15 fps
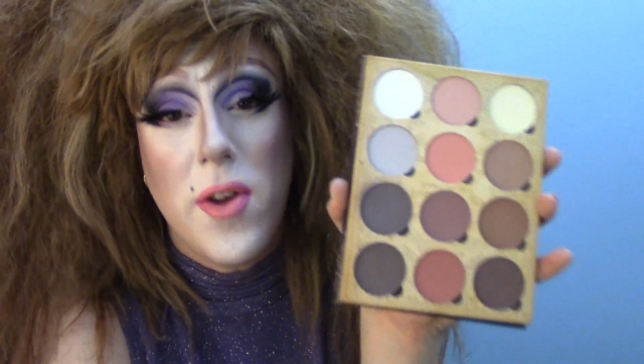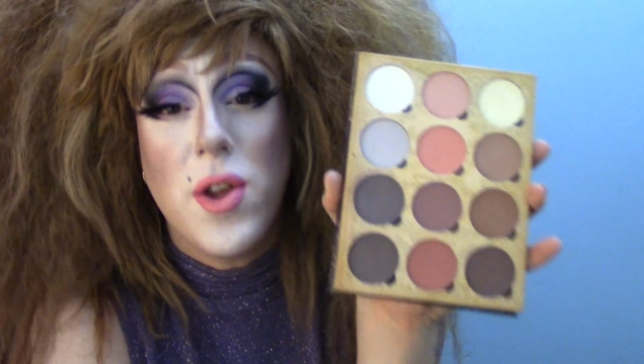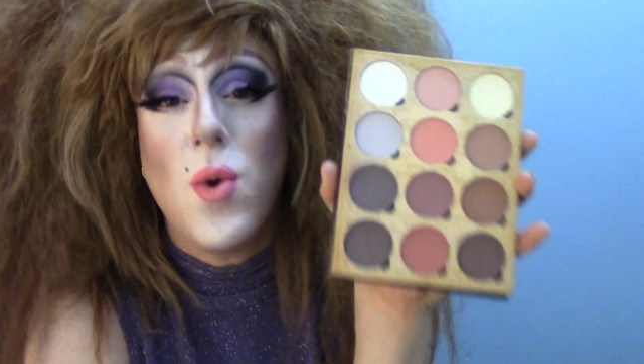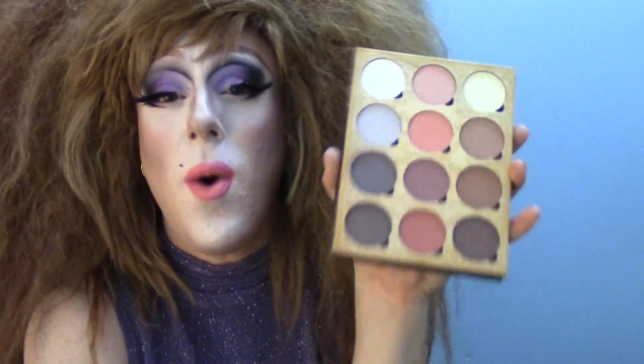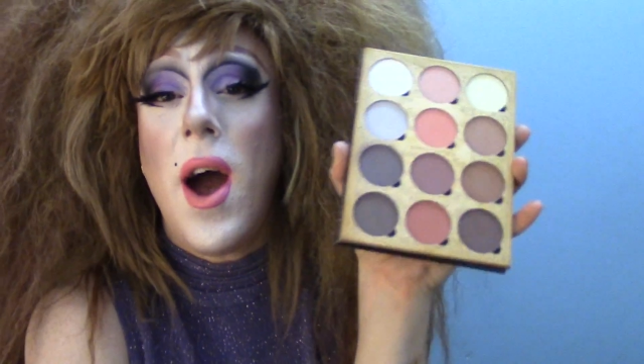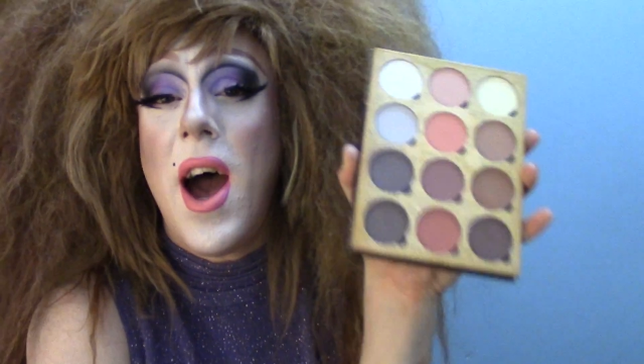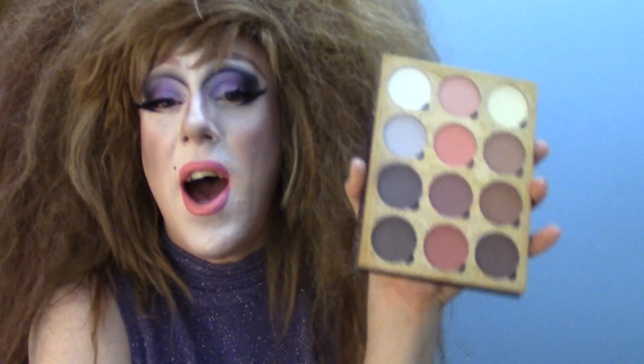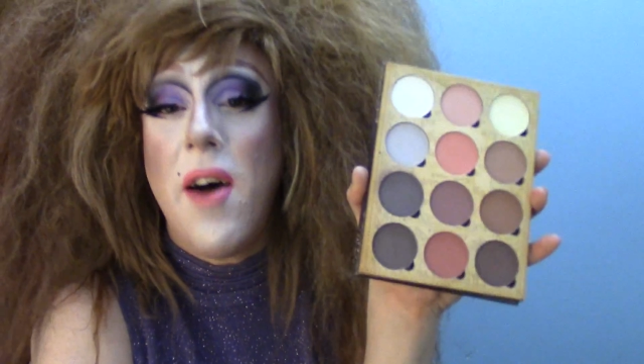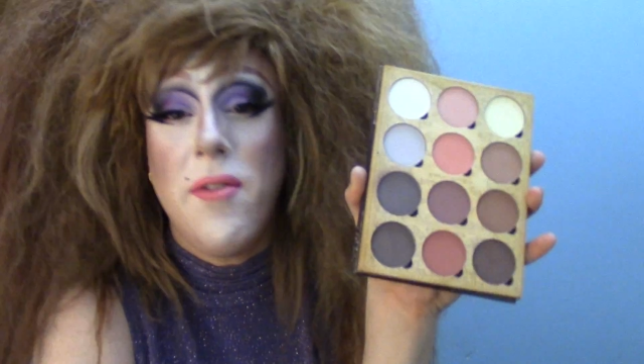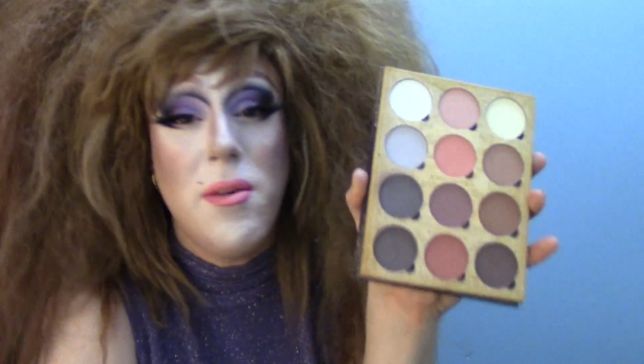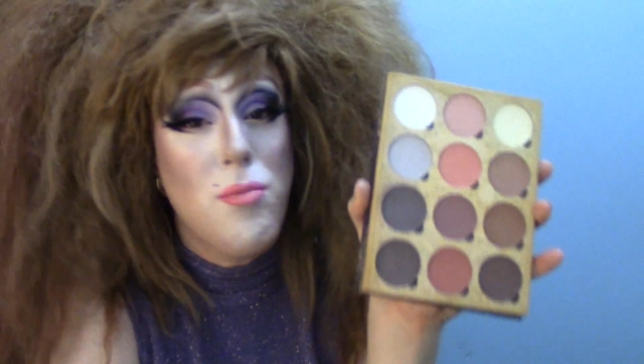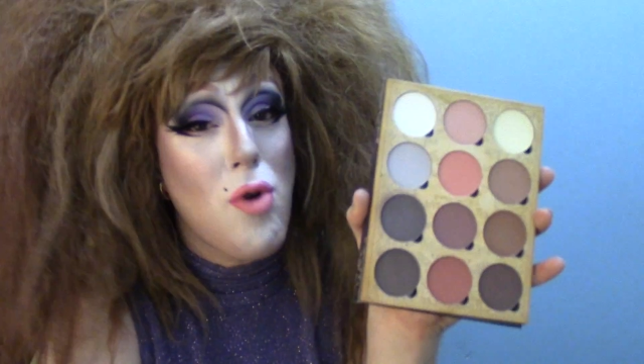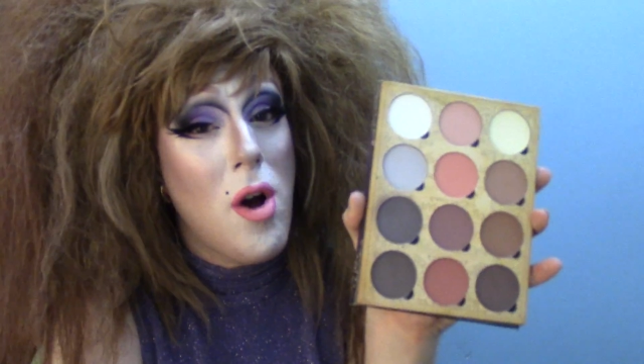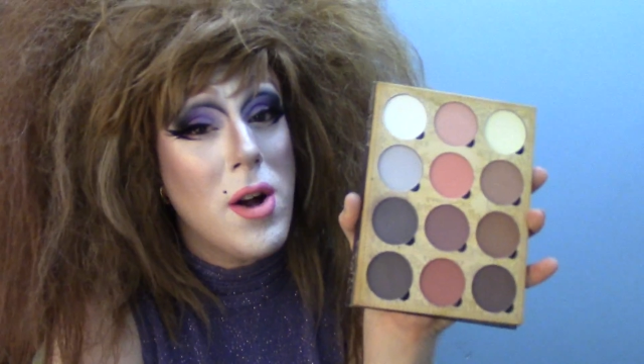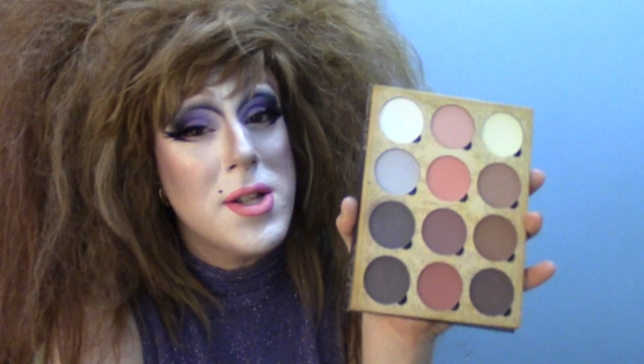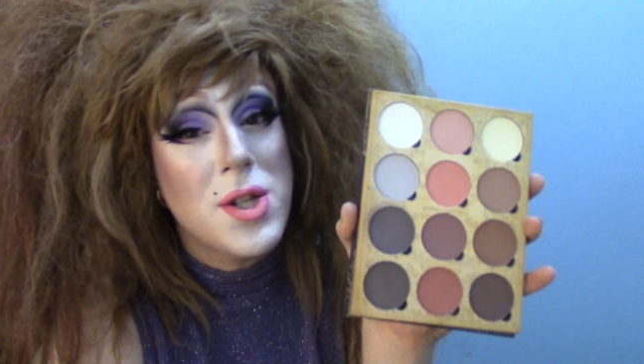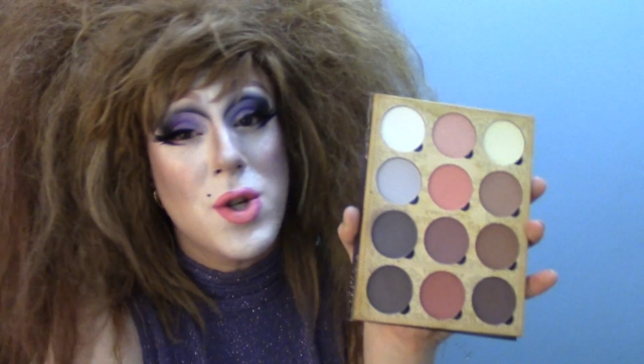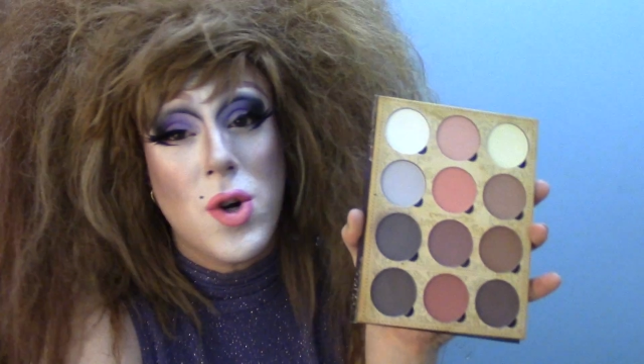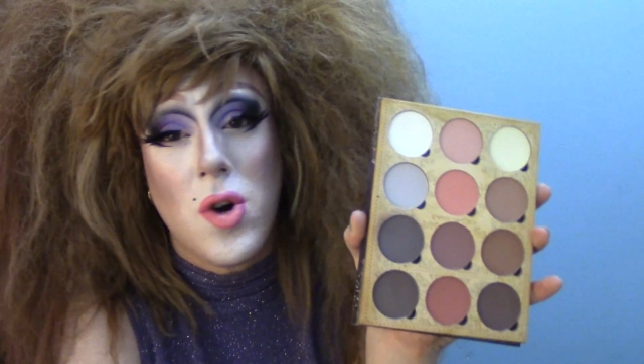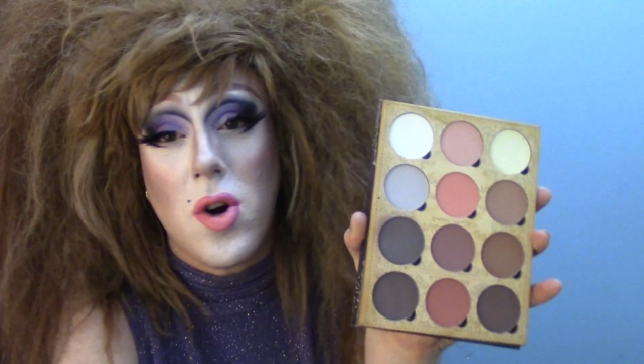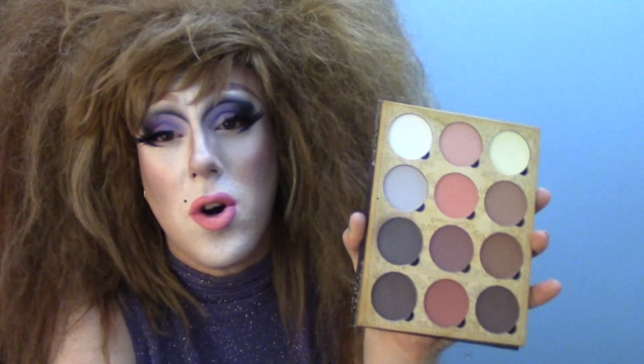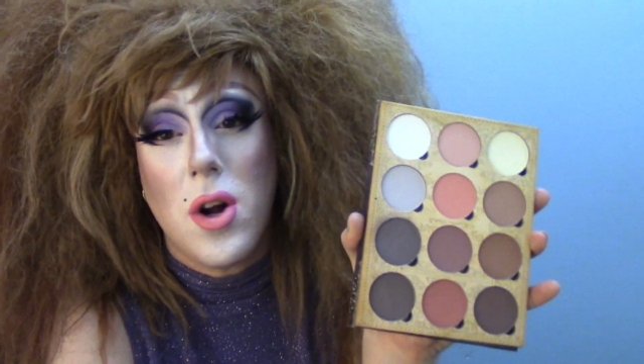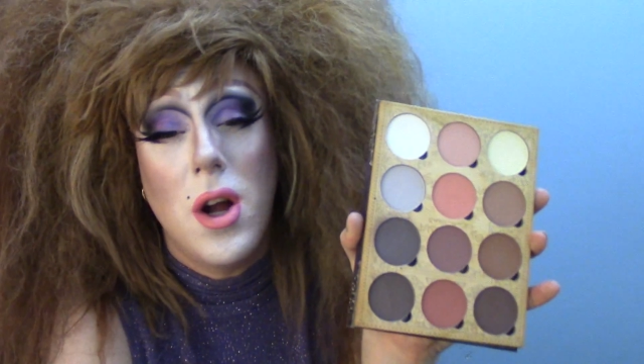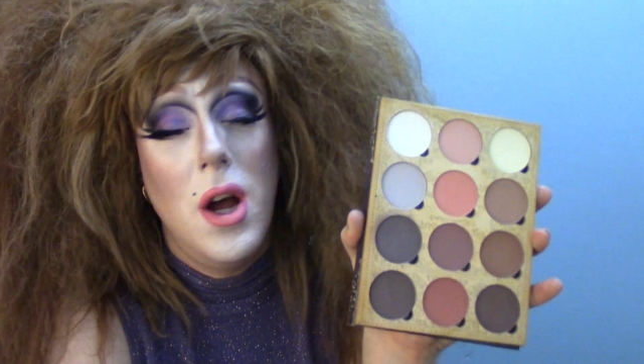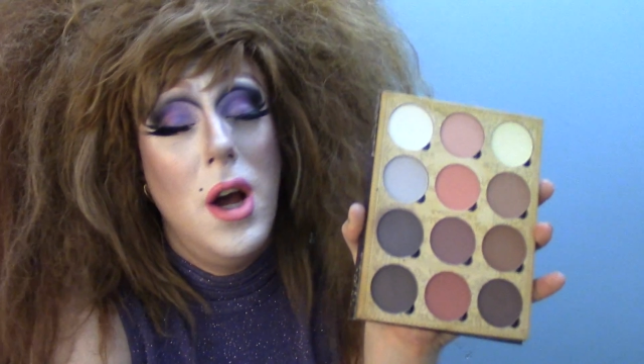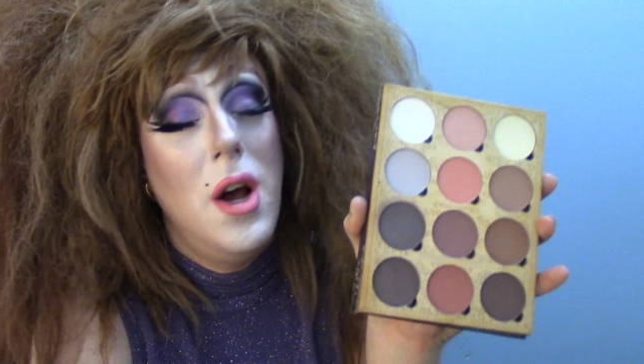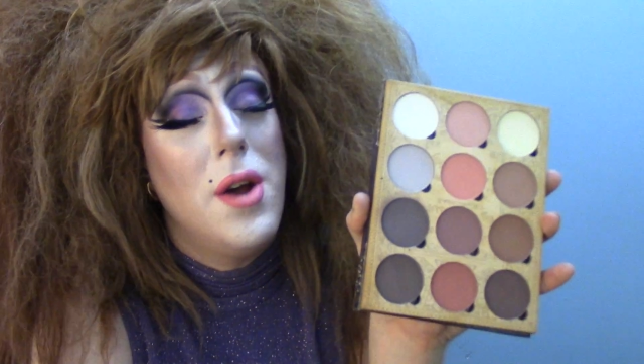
You have a bronzer,